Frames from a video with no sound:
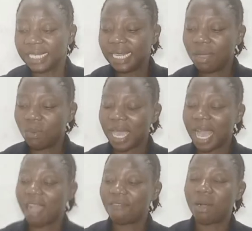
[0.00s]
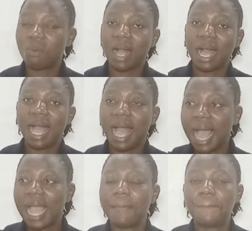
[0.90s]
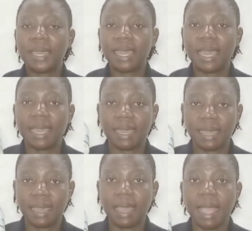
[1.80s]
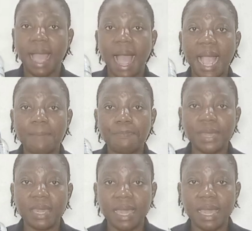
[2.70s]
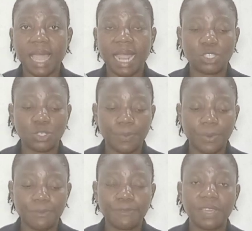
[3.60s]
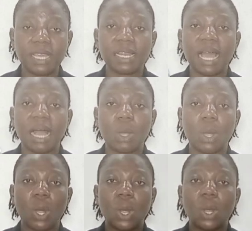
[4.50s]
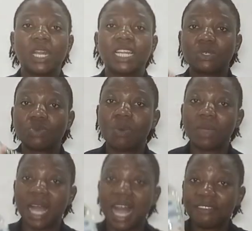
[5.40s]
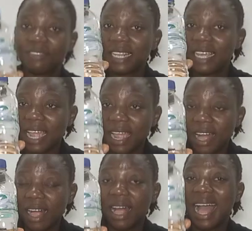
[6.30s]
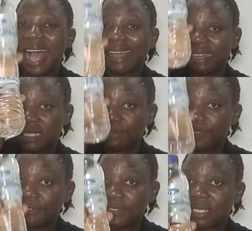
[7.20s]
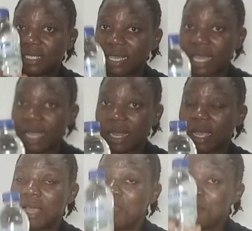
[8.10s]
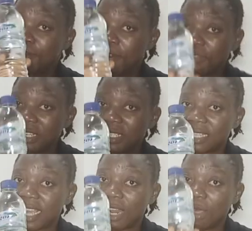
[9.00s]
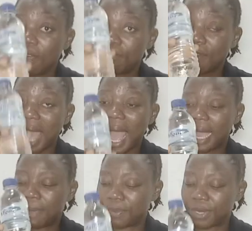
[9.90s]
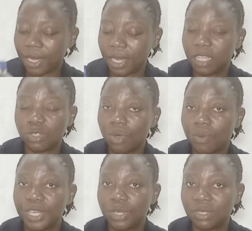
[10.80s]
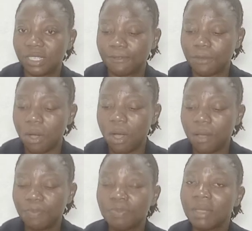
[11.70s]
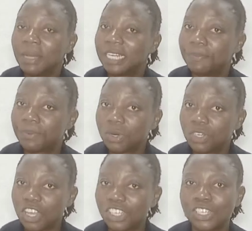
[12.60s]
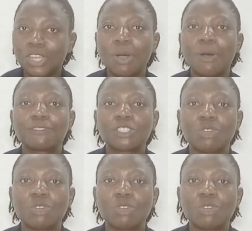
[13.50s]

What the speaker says: Then we have our IPA here. IPA, isopropyl alcohol, is what we're having here, and it's 50 cl. 50 cl of IPA is what we'll be using for the production of